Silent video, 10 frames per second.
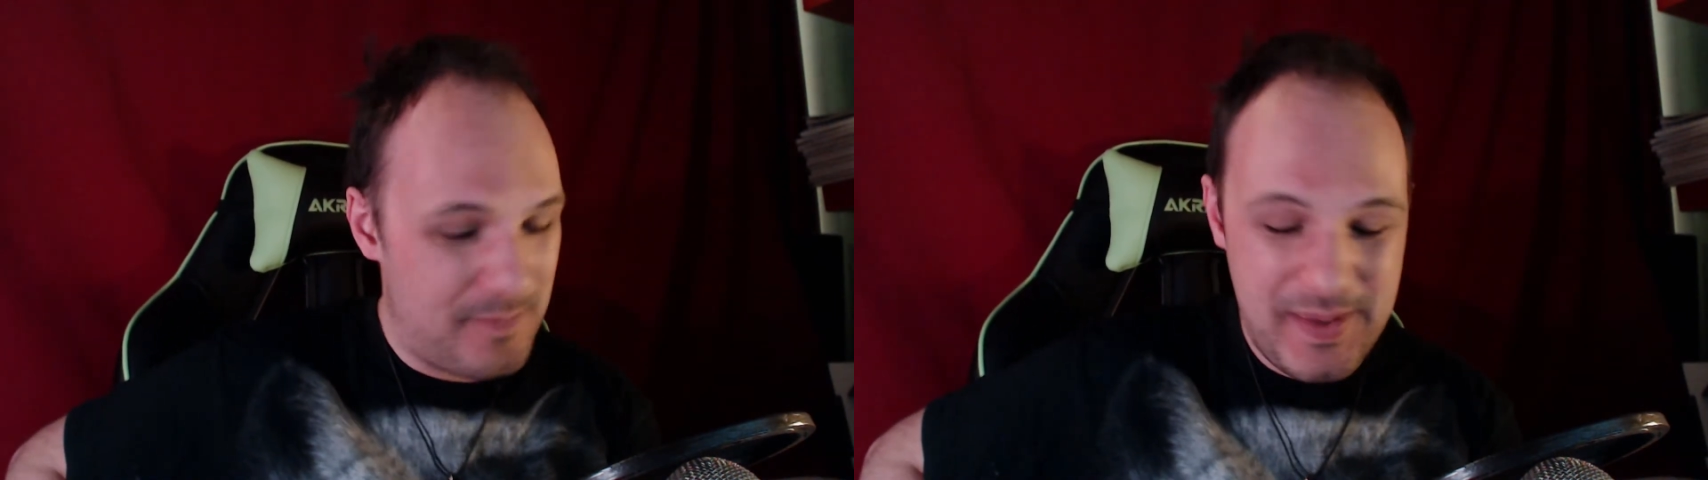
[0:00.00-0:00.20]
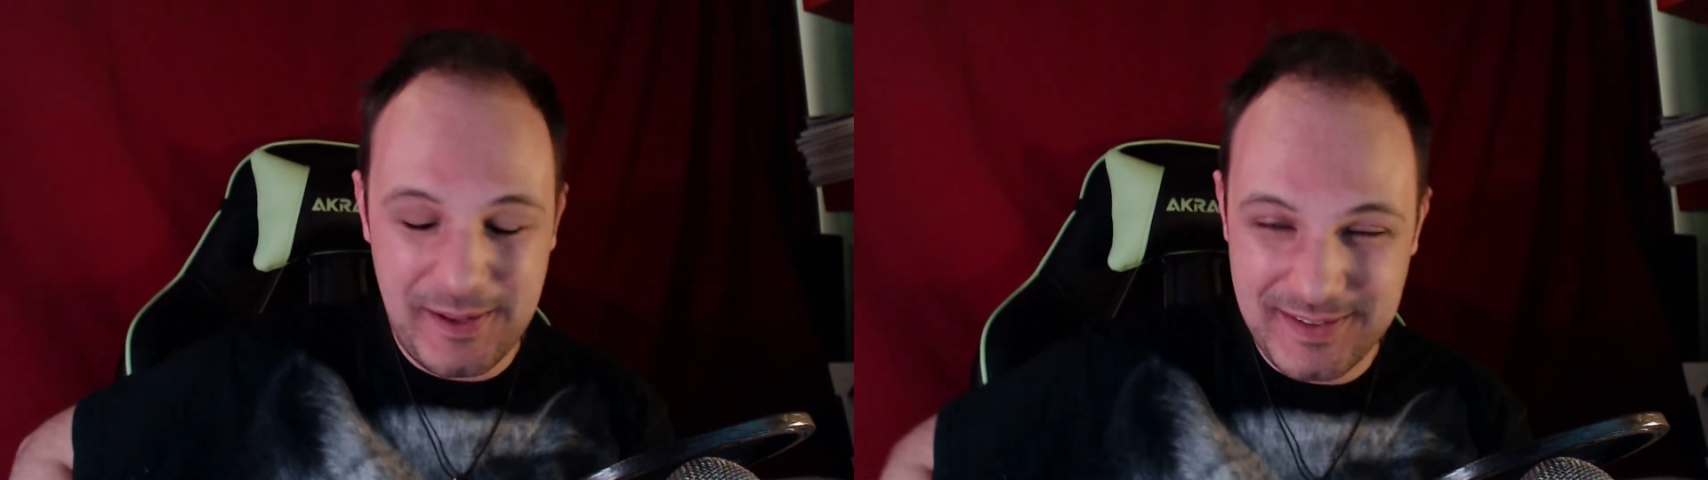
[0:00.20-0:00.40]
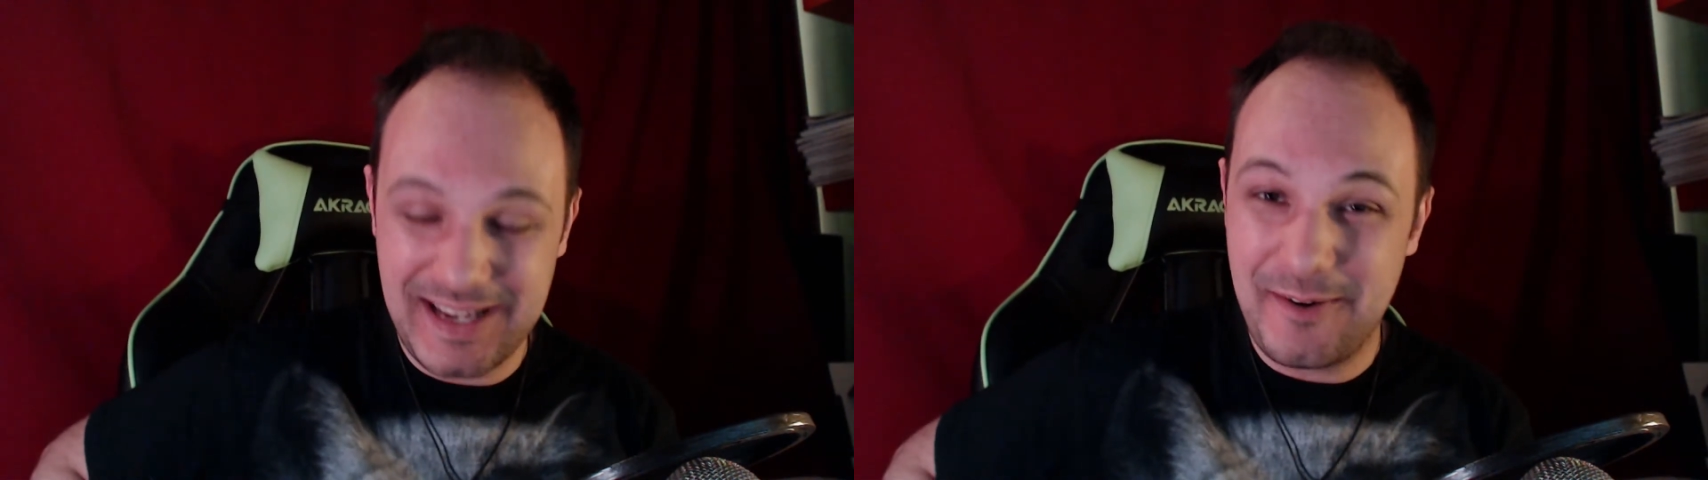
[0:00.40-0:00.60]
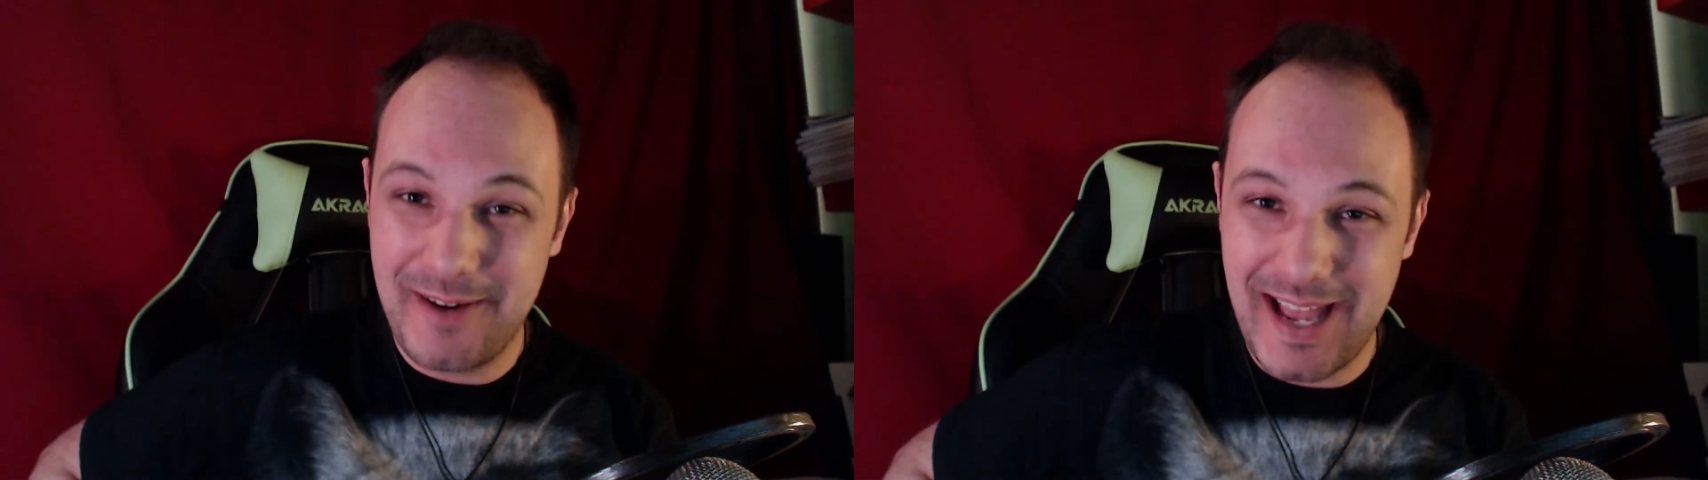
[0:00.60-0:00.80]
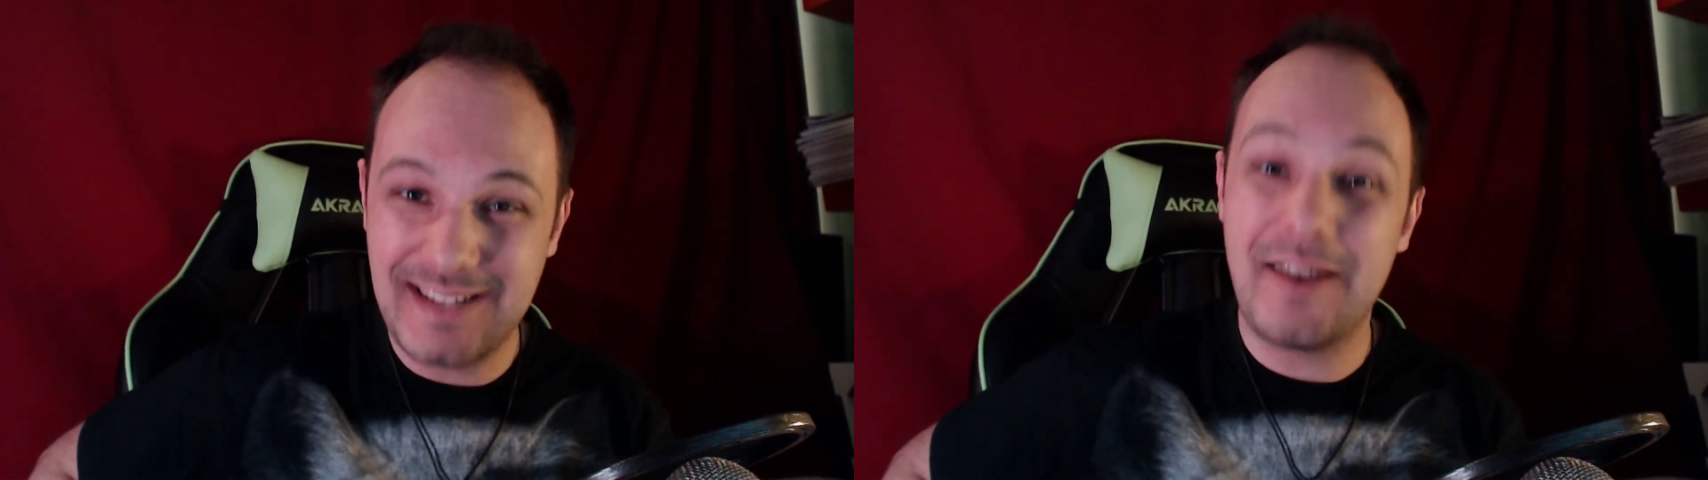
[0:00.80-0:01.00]
build and
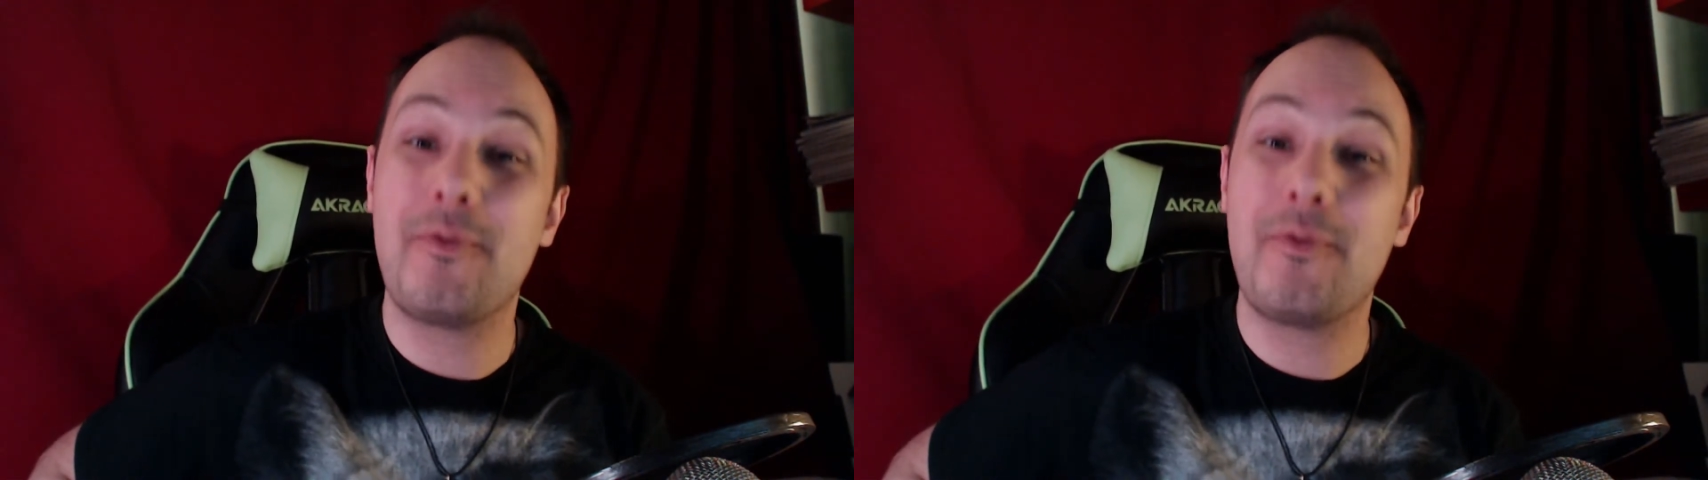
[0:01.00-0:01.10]
create a